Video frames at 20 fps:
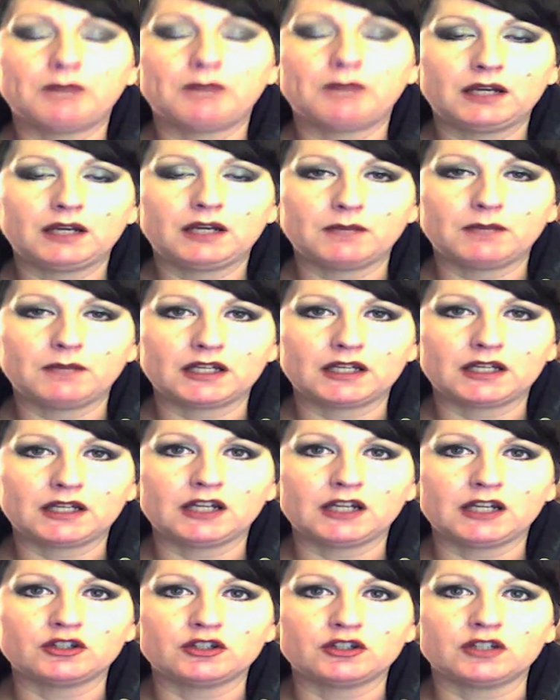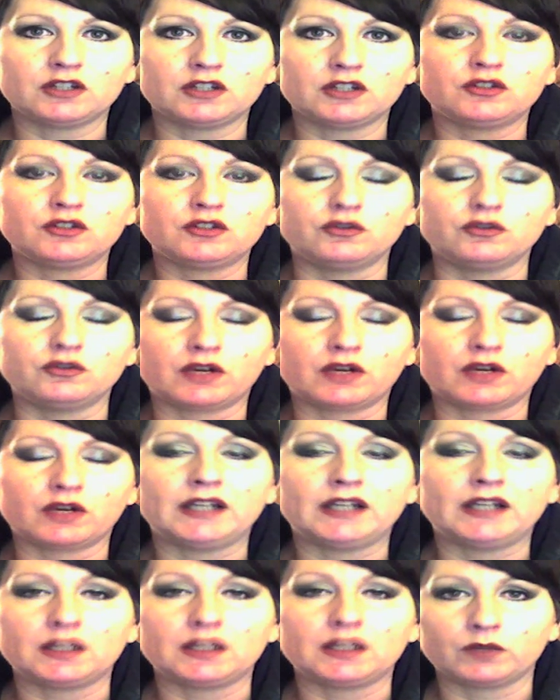pain medication to try
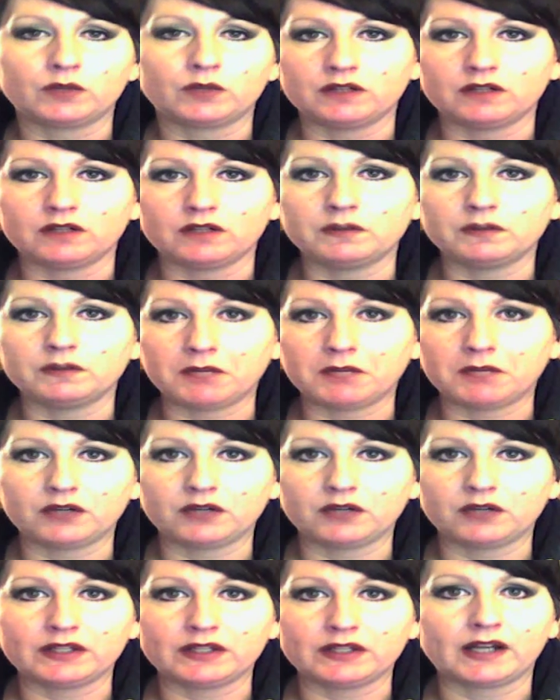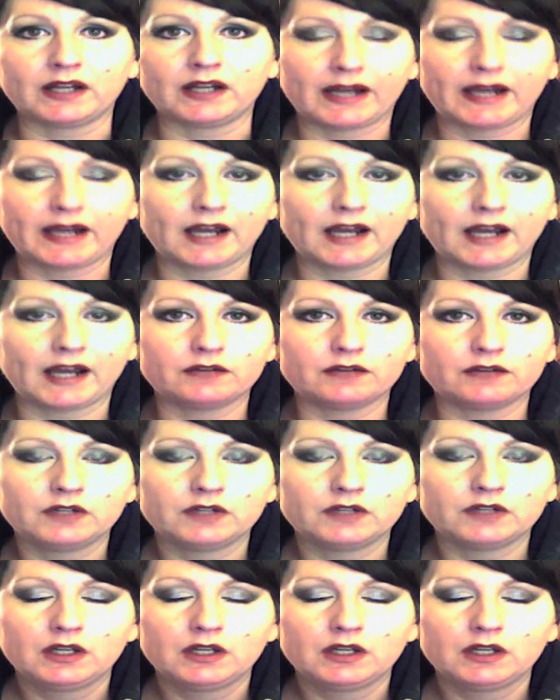and get rid of the migraine that I have.